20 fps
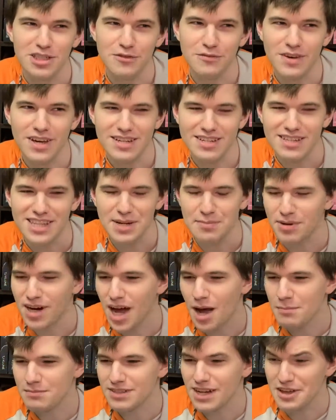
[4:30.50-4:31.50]
fit the
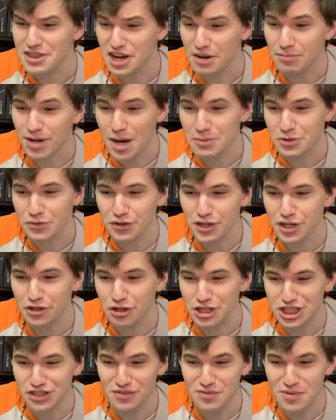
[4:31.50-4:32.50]
prompt, the prompt for A
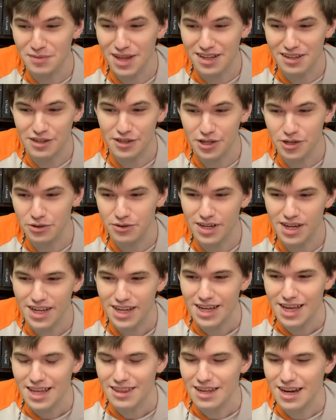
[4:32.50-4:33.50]
Creature from the Black Lagoon
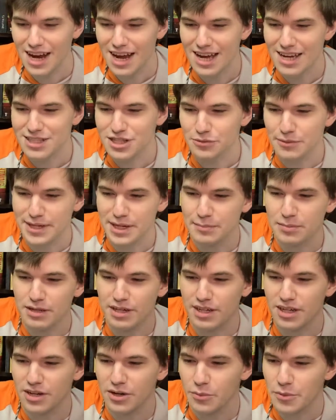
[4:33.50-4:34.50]
that has read a
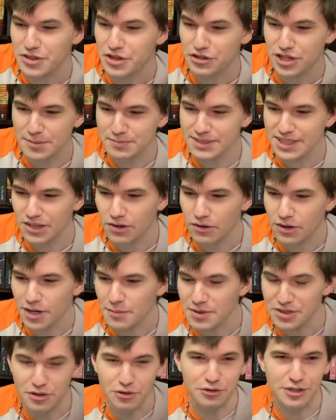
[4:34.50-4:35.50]
book with a cryptid or a
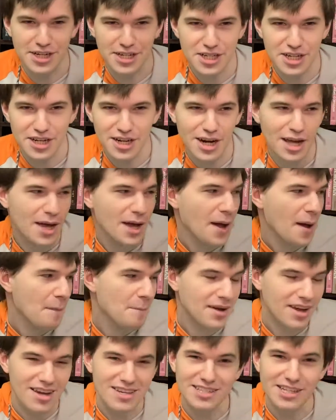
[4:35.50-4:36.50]
mythical creature
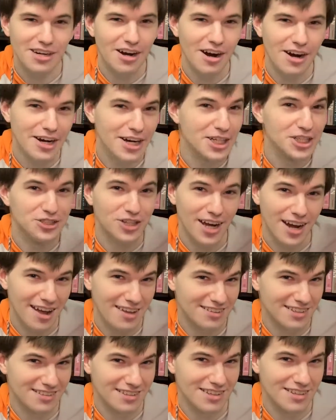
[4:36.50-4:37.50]
because there are
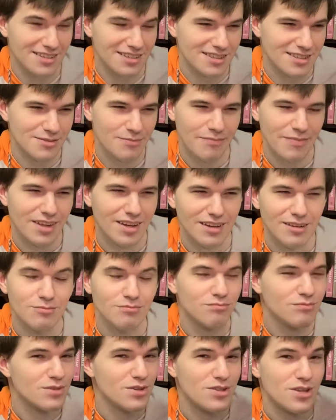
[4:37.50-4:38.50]
dragons in this.
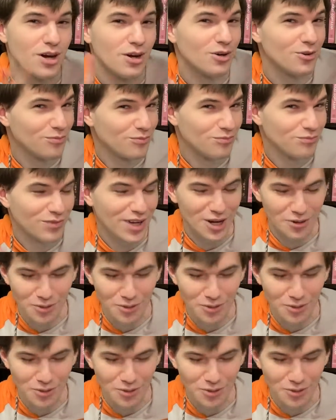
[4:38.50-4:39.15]
So it